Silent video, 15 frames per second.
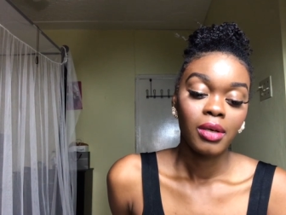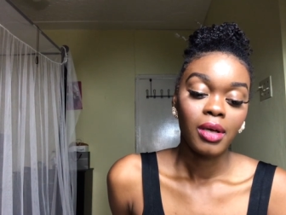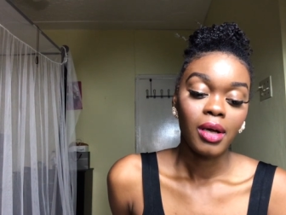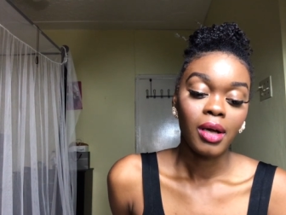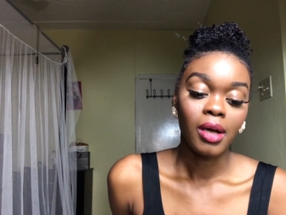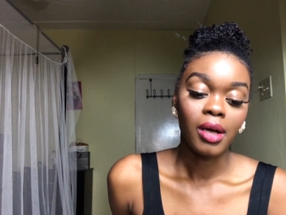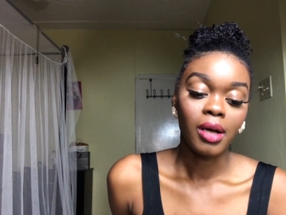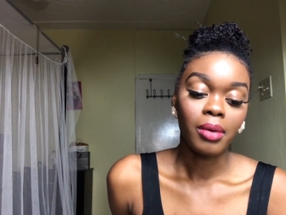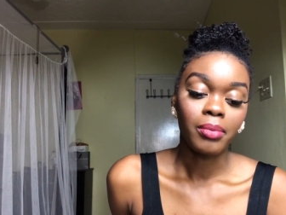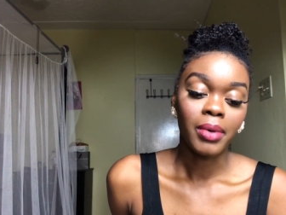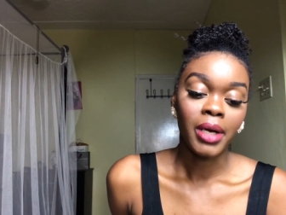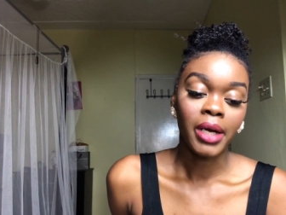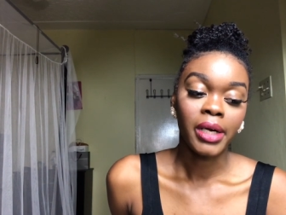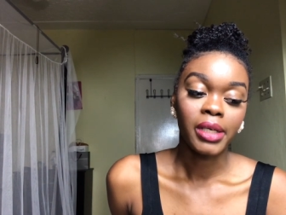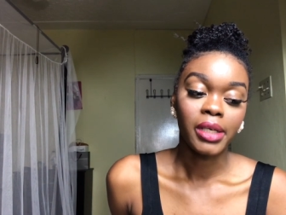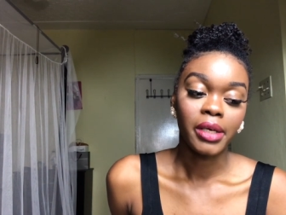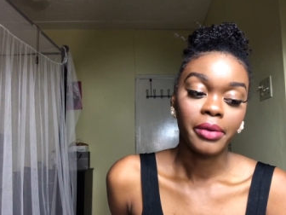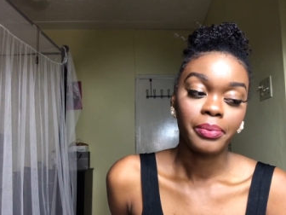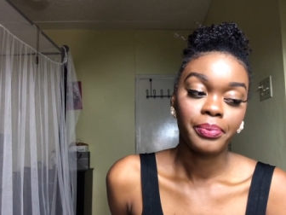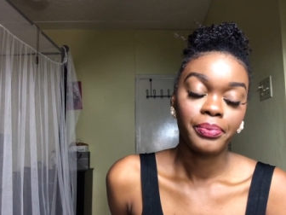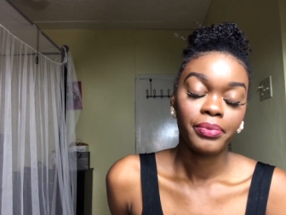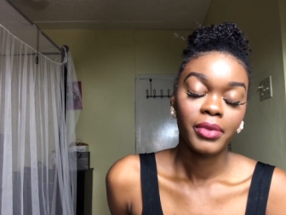um, Hardy.
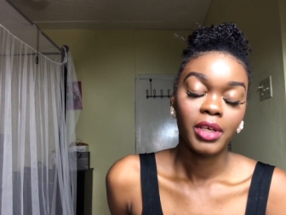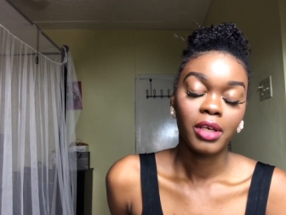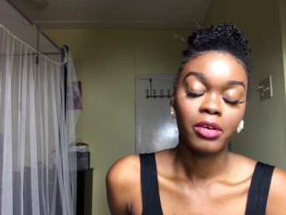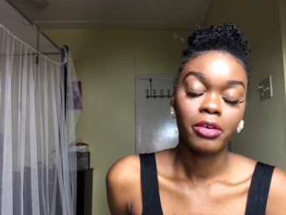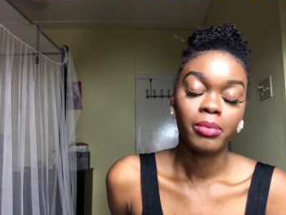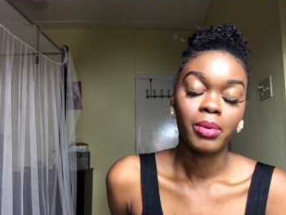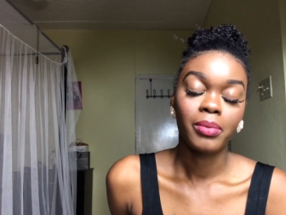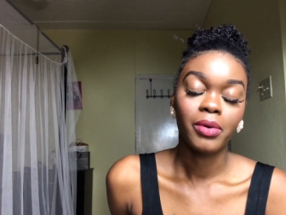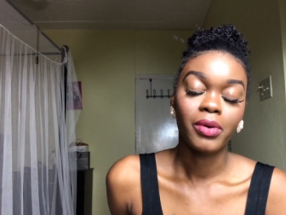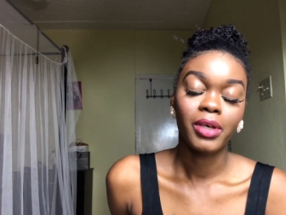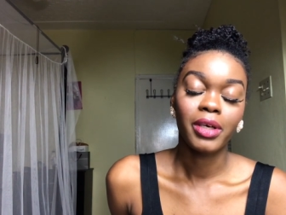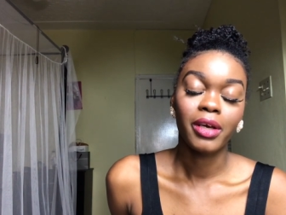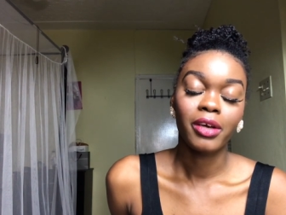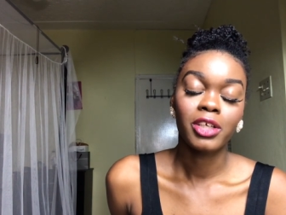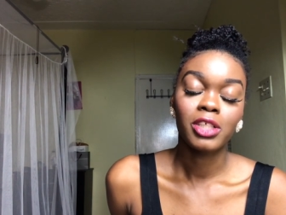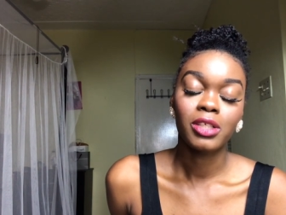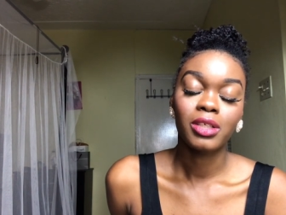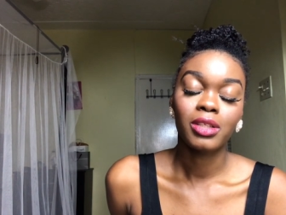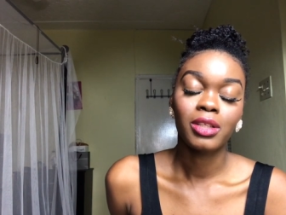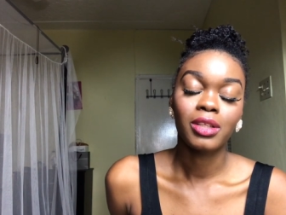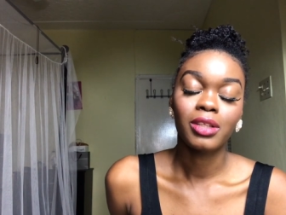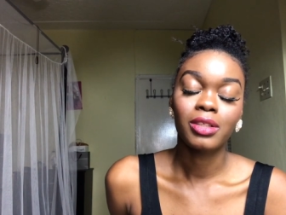I don't remember what year she,
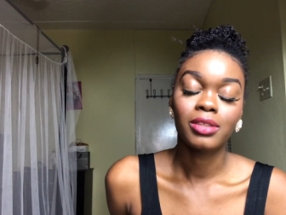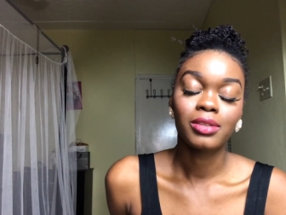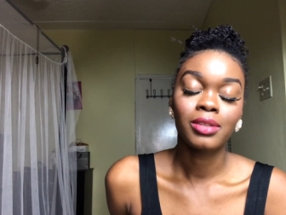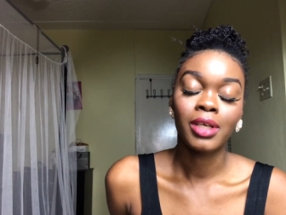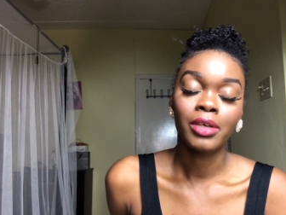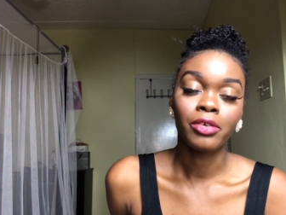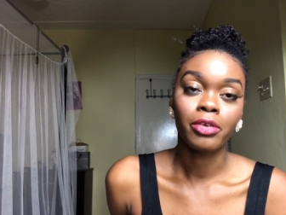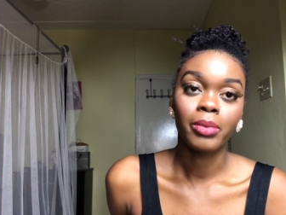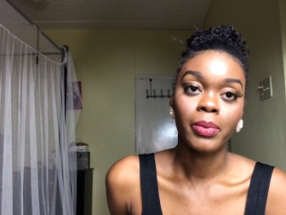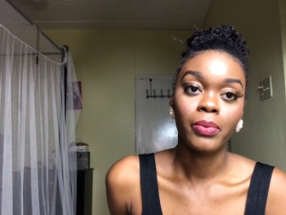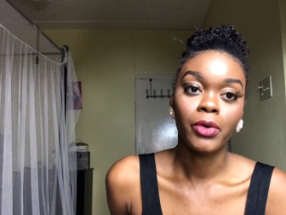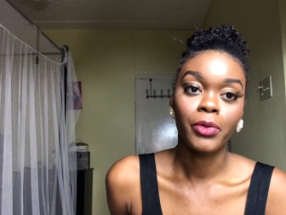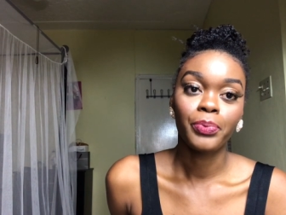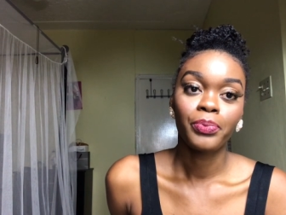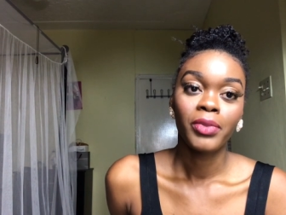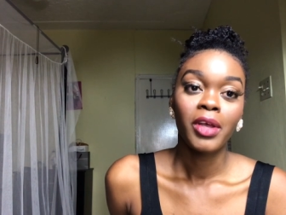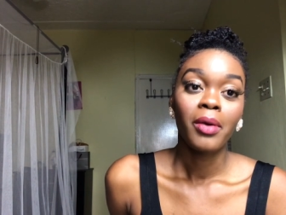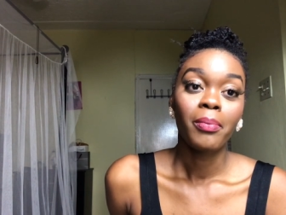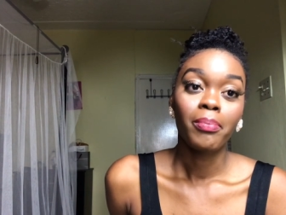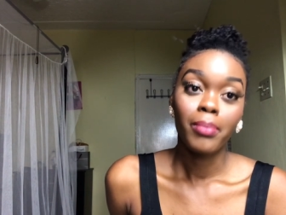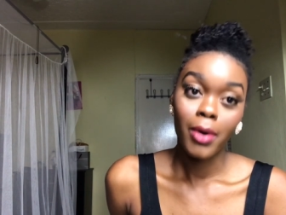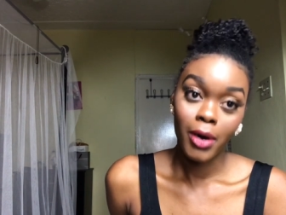I don't remember.
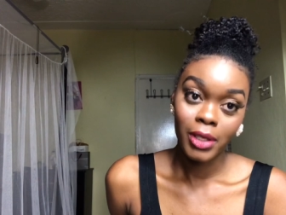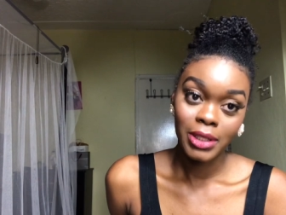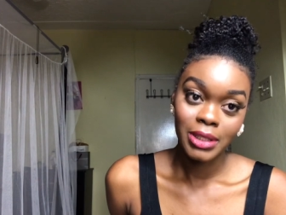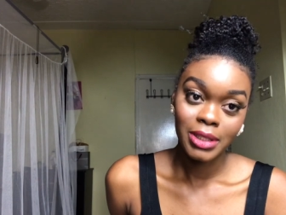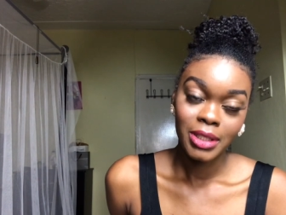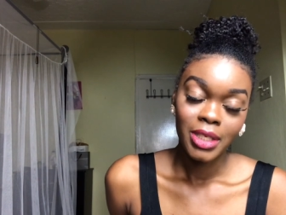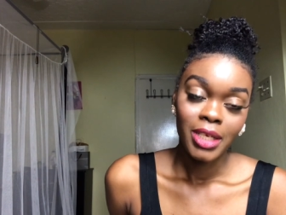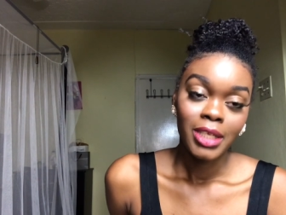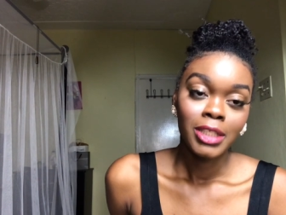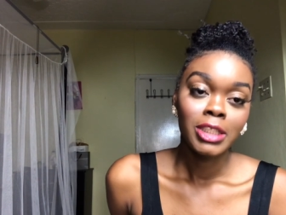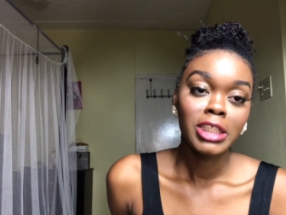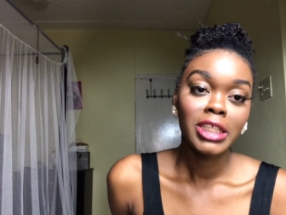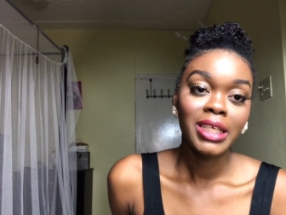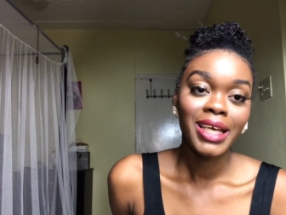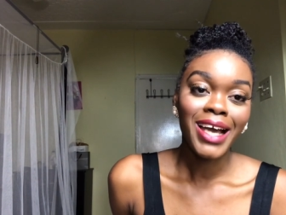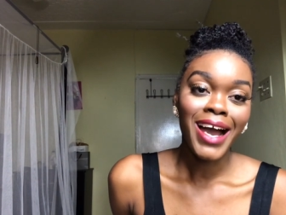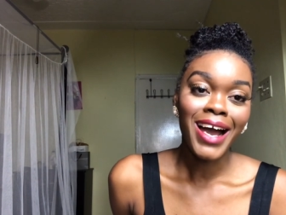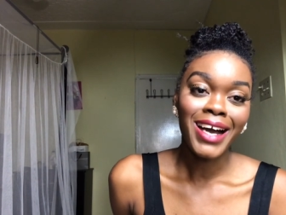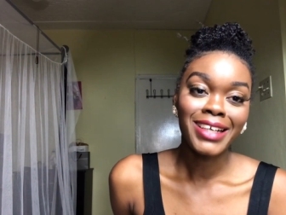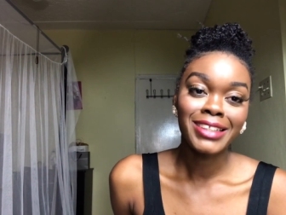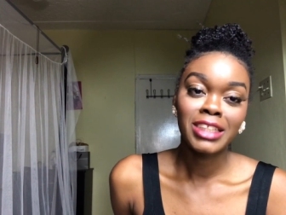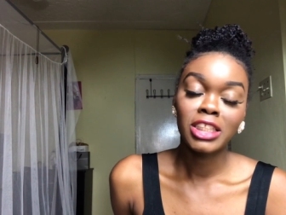But she
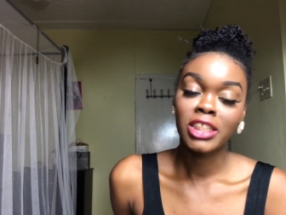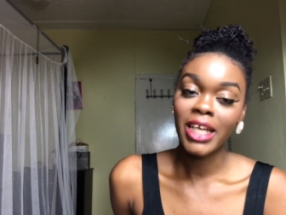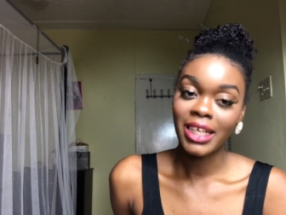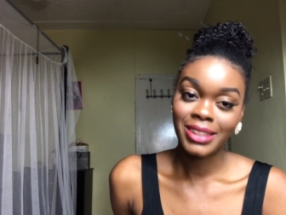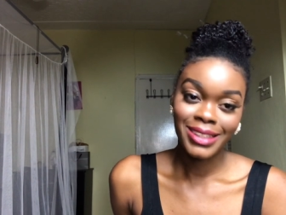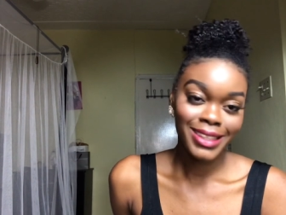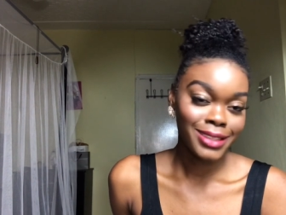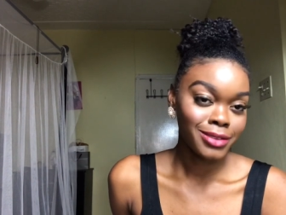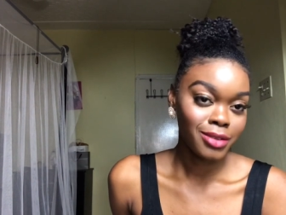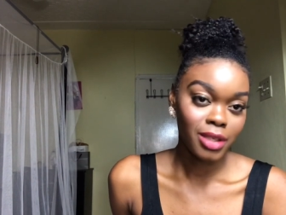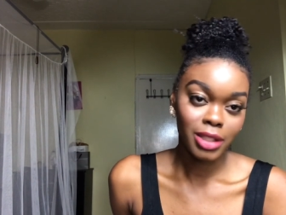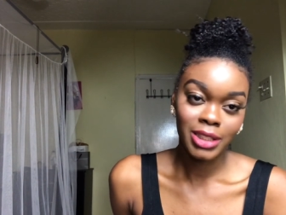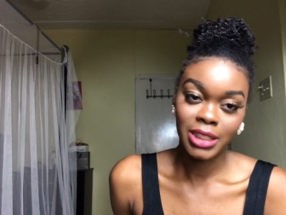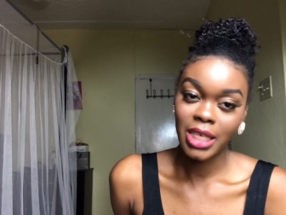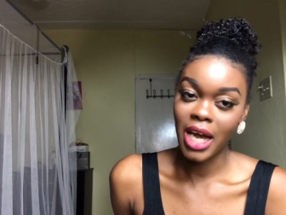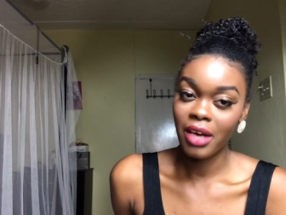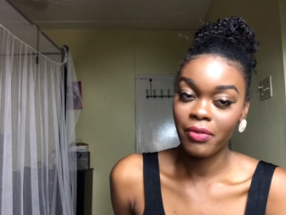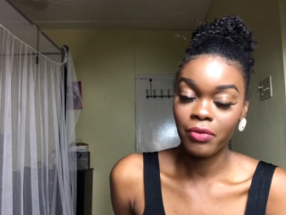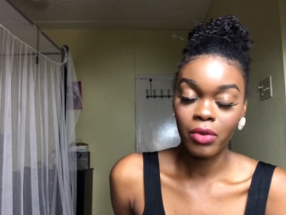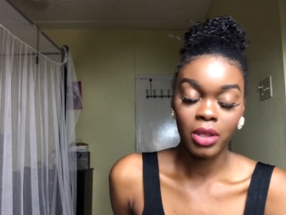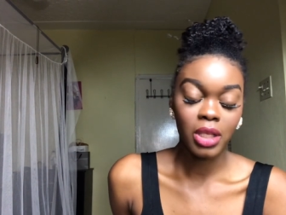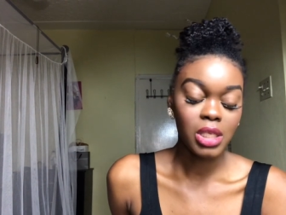has checked into the chat
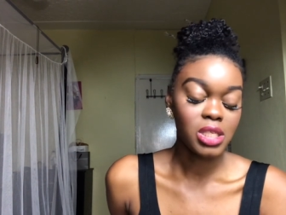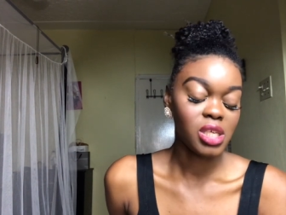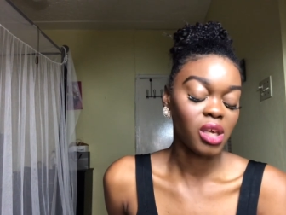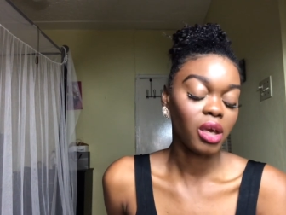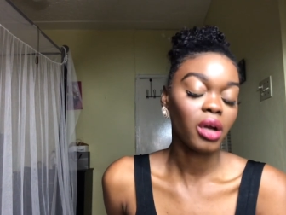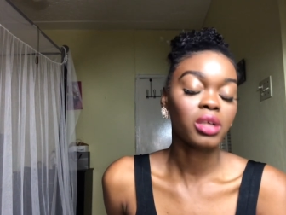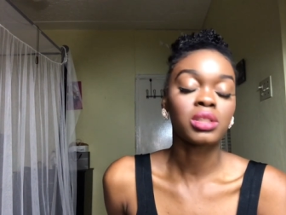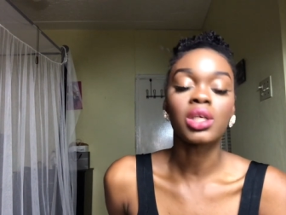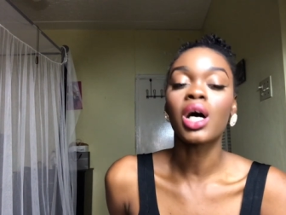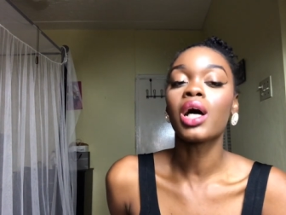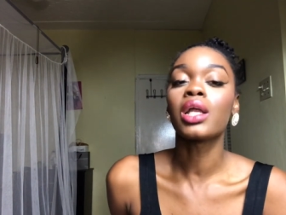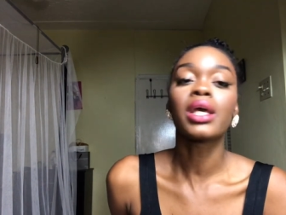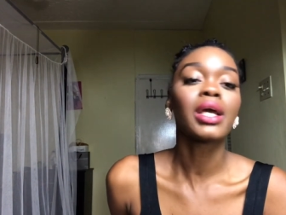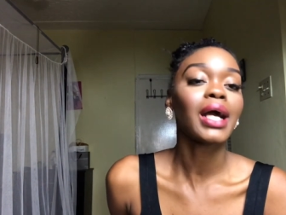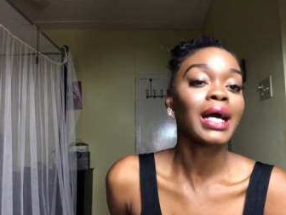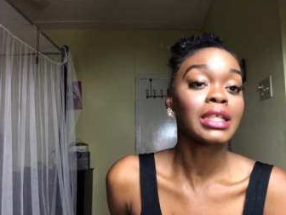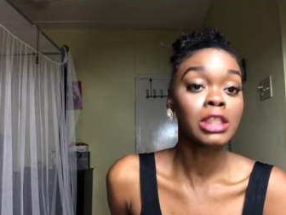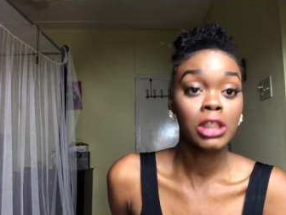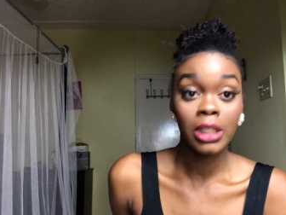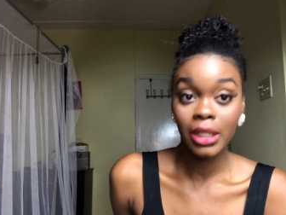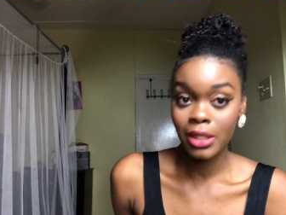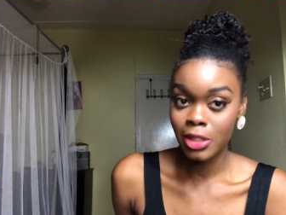for this year, darling. And
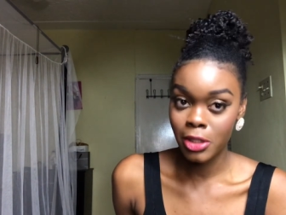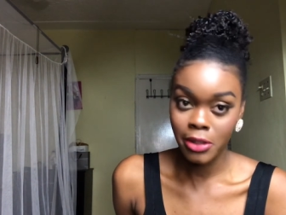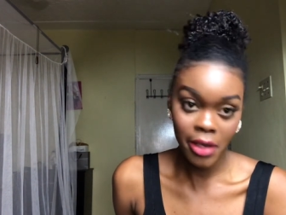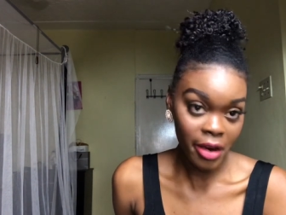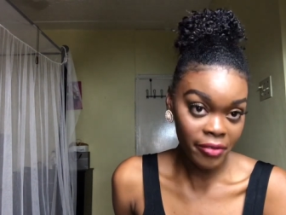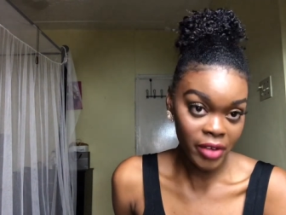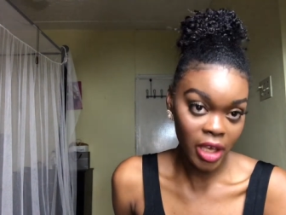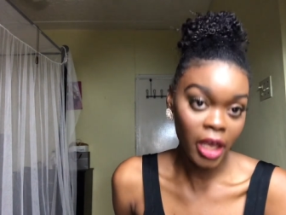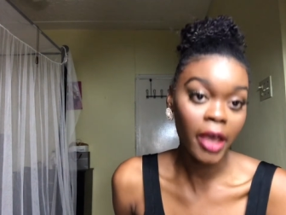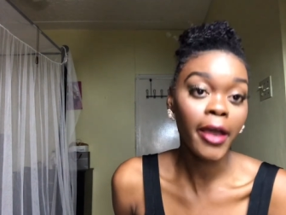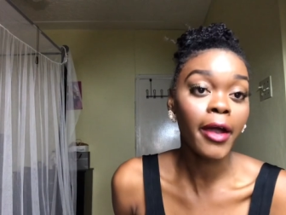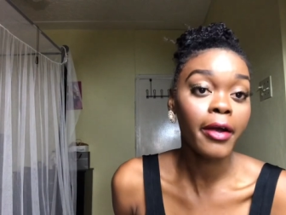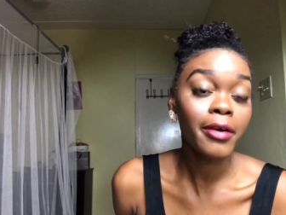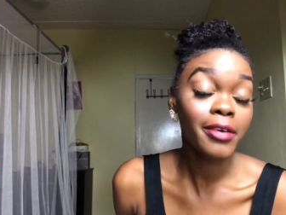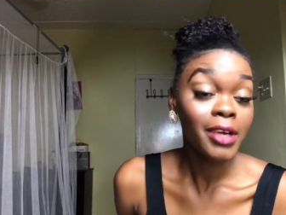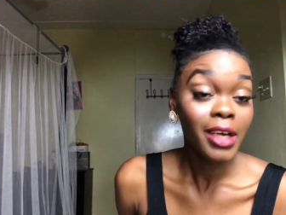she is serving hair,